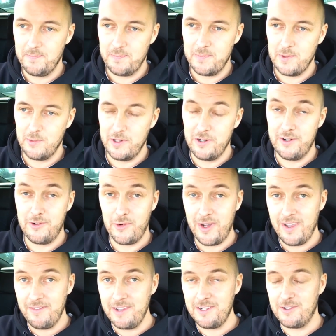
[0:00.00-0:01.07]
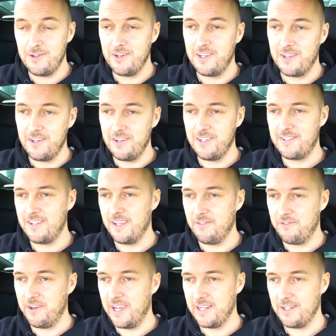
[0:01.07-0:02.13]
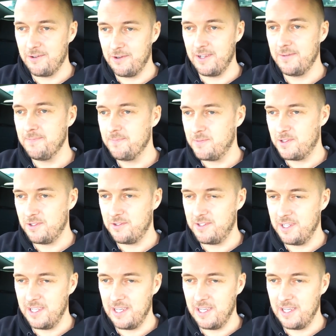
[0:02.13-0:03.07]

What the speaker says: we're driving to the Koenigsegg factory to see how